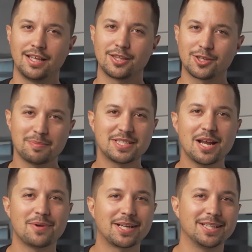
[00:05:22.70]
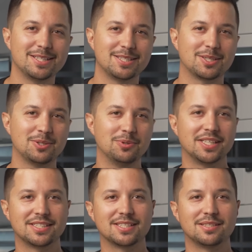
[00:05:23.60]
The thermostat regulates the
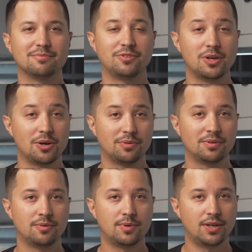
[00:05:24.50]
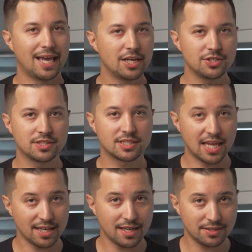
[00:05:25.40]
cooling system flow. While engines
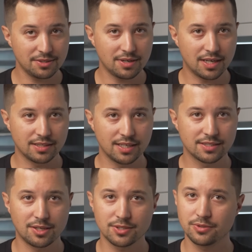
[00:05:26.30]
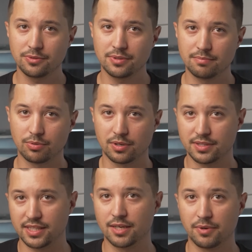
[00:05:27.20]
can't get too hot, it's also
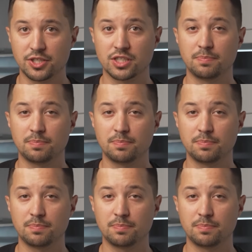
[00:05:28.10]
important that they reach a